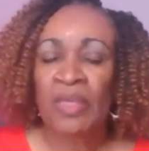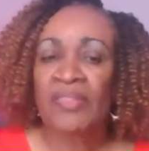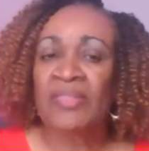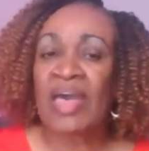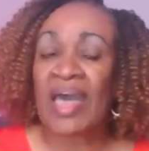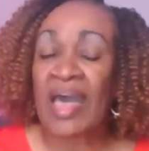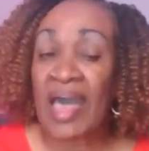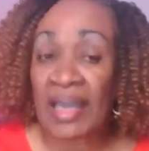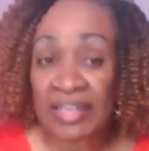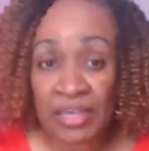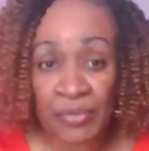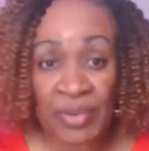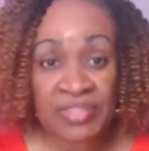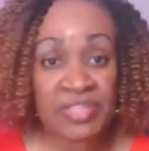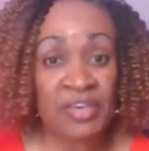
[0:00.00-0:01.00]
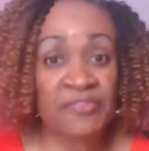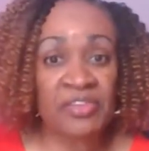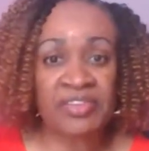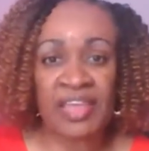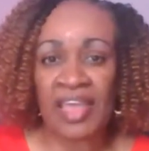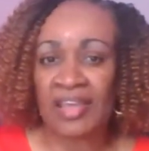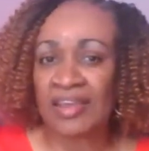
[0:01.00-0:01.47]
the accuracy of the
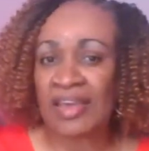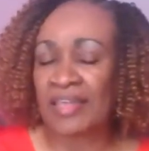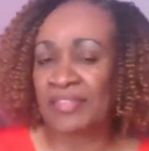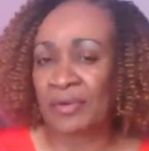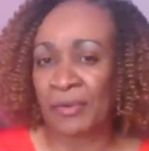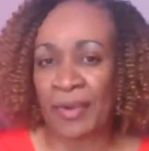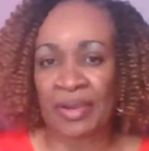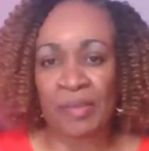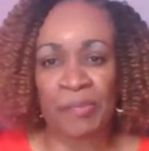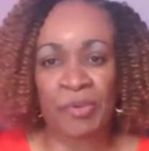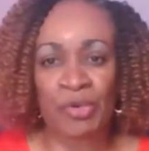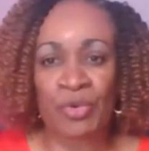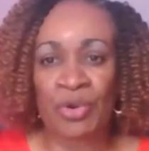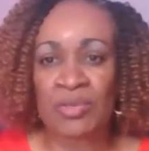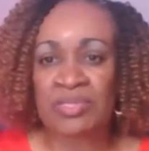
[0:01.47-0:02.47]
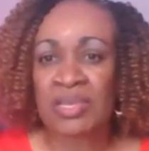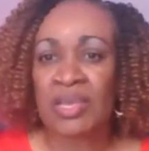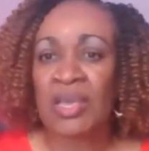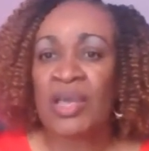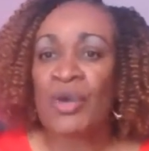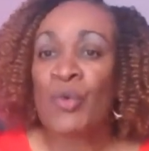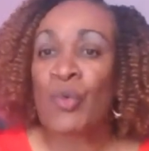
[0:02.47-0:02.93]
data at the credit bureaus,
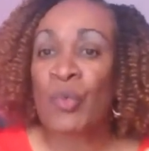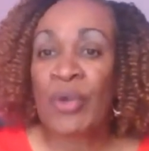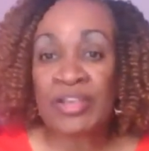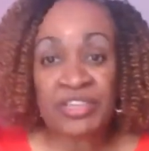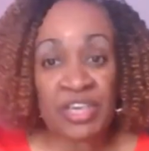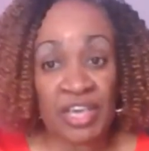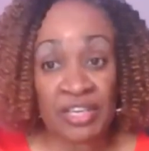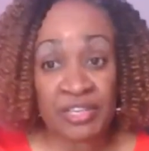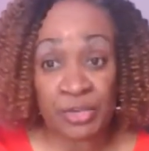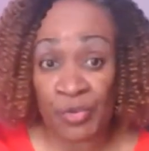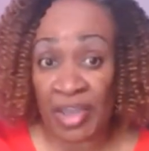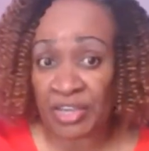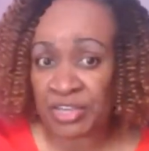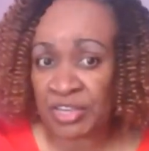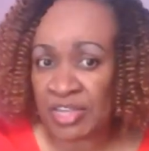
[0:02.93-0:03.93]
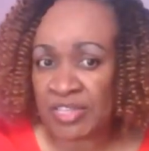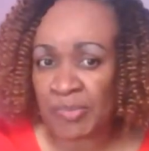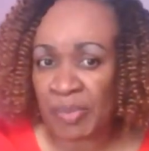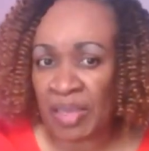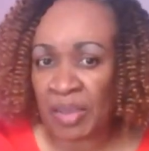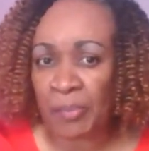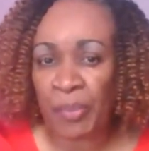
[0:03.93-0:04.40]
which iteration is
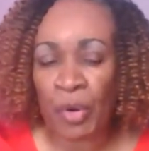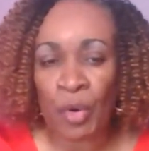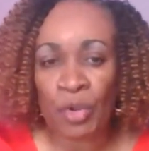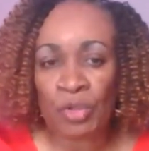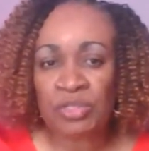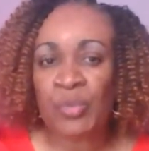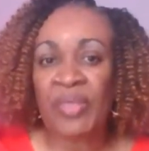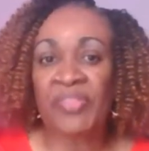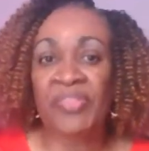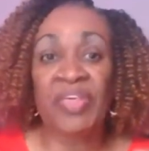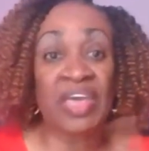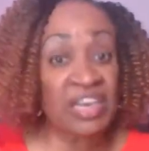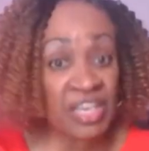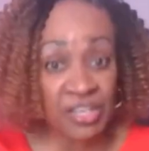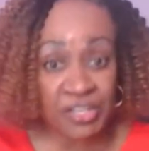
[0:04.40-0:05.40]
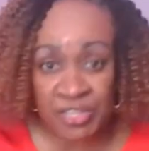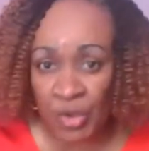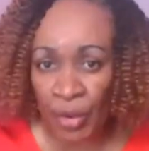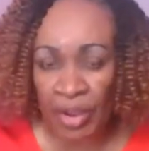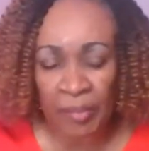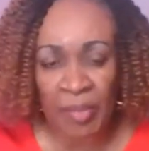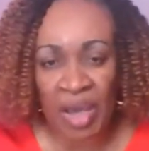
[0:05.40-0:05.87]
being pulled within each
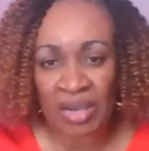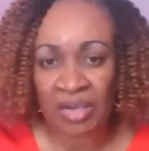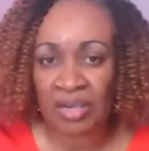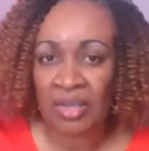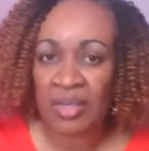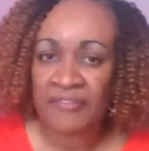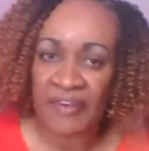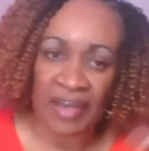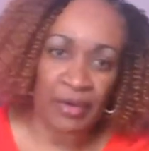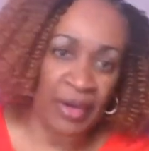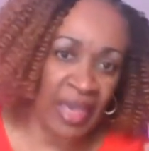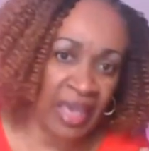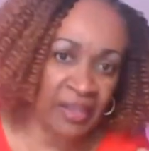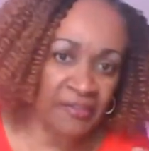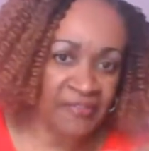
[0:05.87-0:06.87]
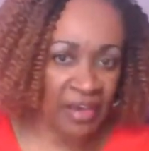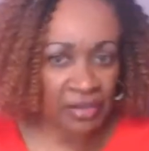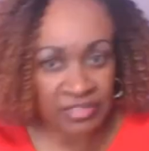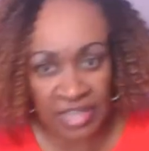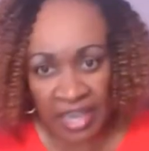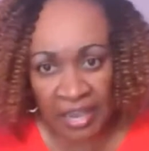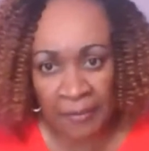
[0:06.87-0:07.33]
scoring model, FICO 8,
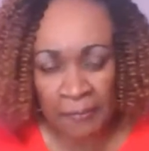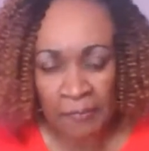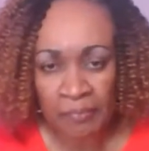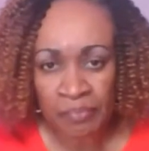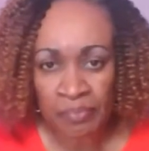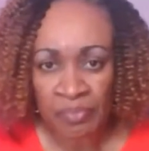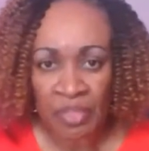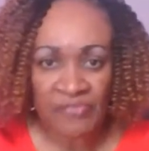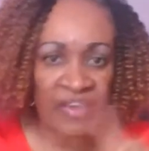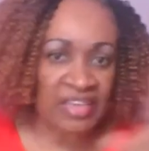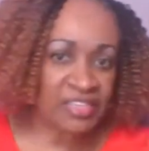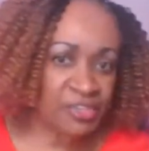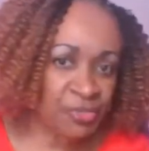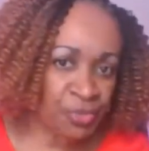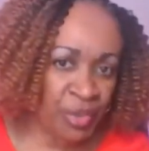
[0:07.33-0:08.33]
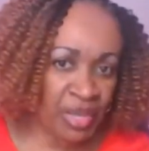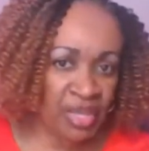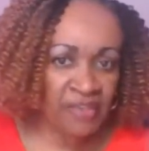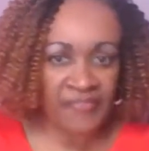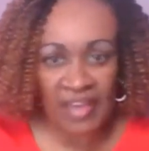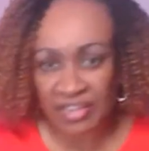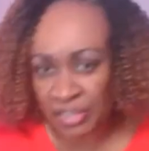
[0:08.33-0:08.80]
FICO 10, Vantage
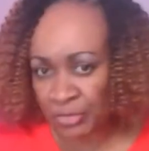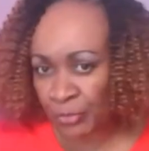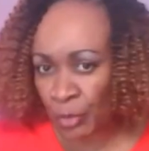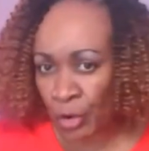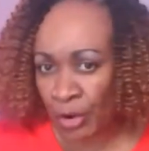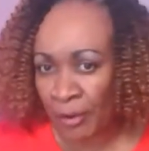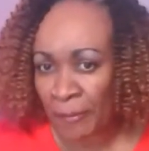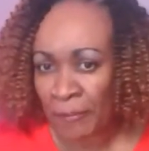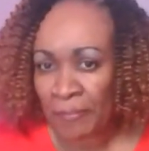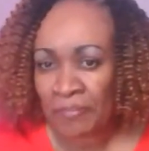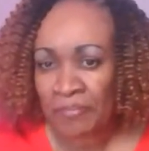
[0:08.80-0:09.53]
3, Vantage 4.